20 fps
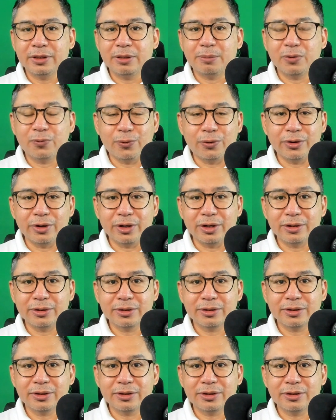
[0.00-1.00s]
Number four,
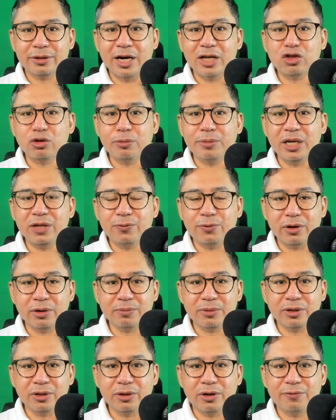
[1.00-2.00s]
right to be
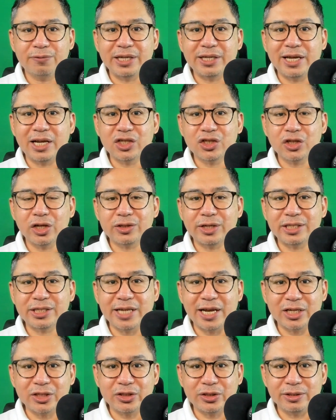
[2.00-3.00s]
informed of financial
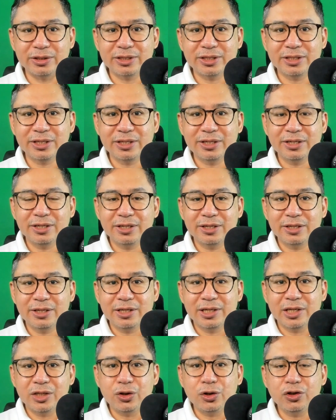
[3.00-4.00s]
transactions.
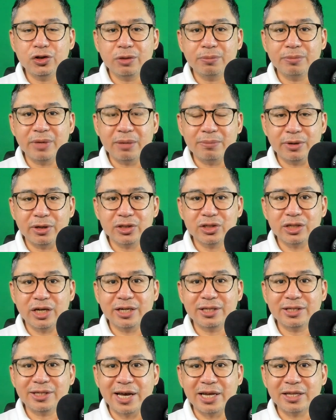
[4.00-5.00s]
Union members
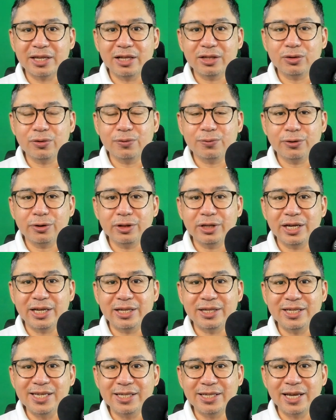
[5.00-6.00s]
are entitled to full
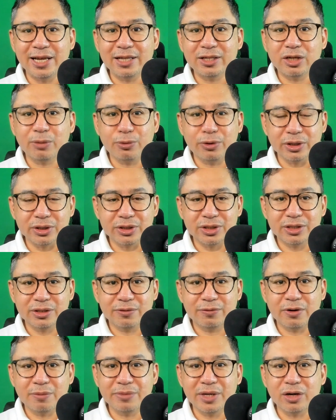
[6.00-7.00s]
and detailed
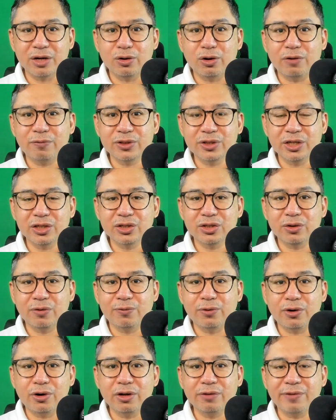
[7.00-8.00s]
reports from their officers
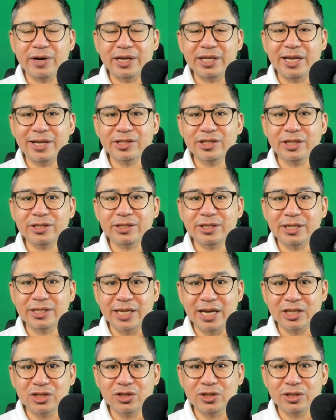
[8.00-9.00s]
of all financial
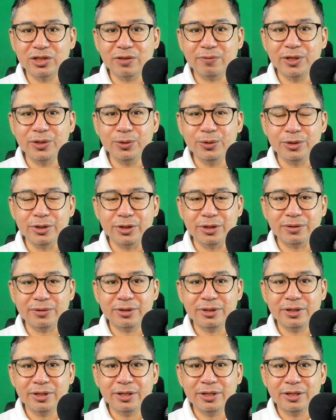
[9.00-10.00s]
transactions of the union.